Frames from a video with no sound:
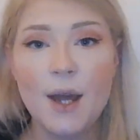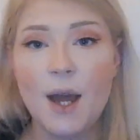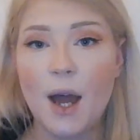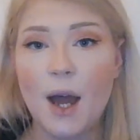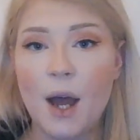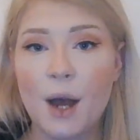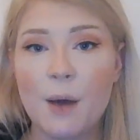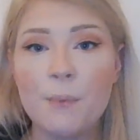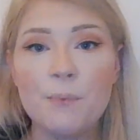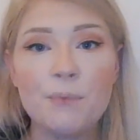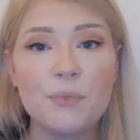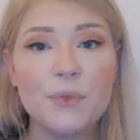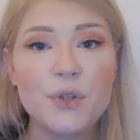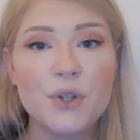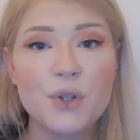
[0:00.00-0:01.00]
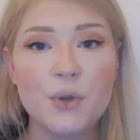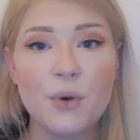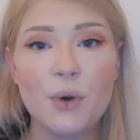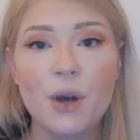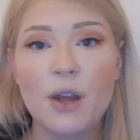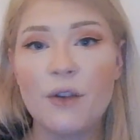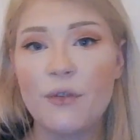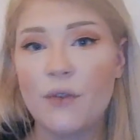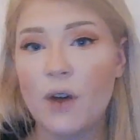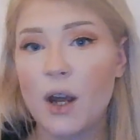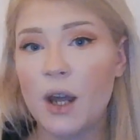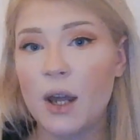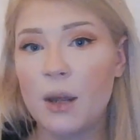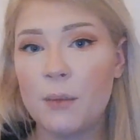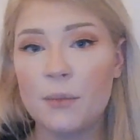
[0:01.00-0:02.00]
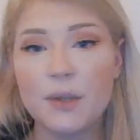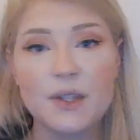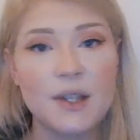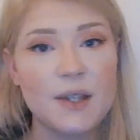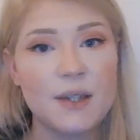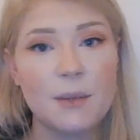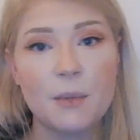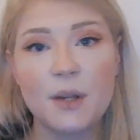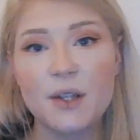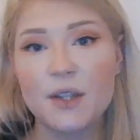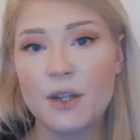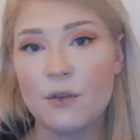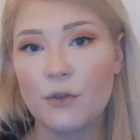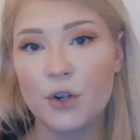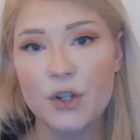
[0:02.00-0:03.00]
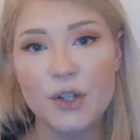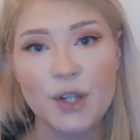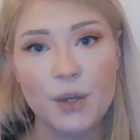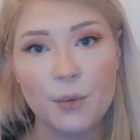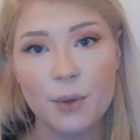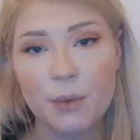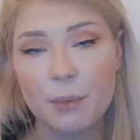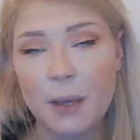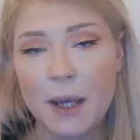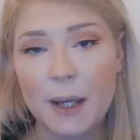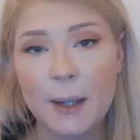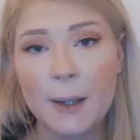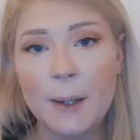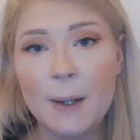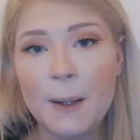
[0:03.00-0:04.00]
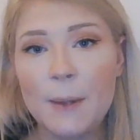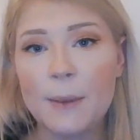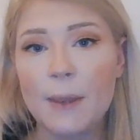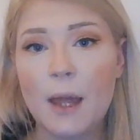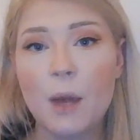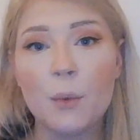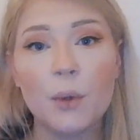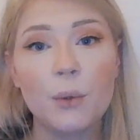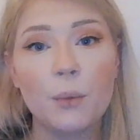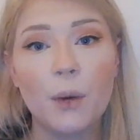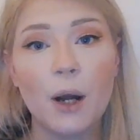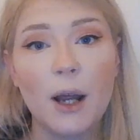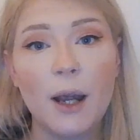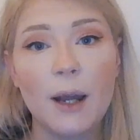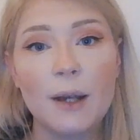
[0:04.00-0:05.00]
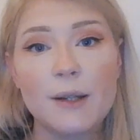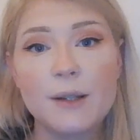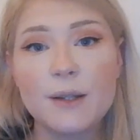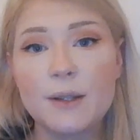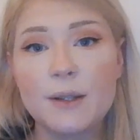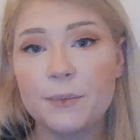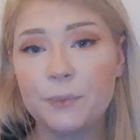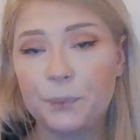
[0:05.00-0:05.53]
Um, so if I'm, let's say somebody's conversing with me, they would write,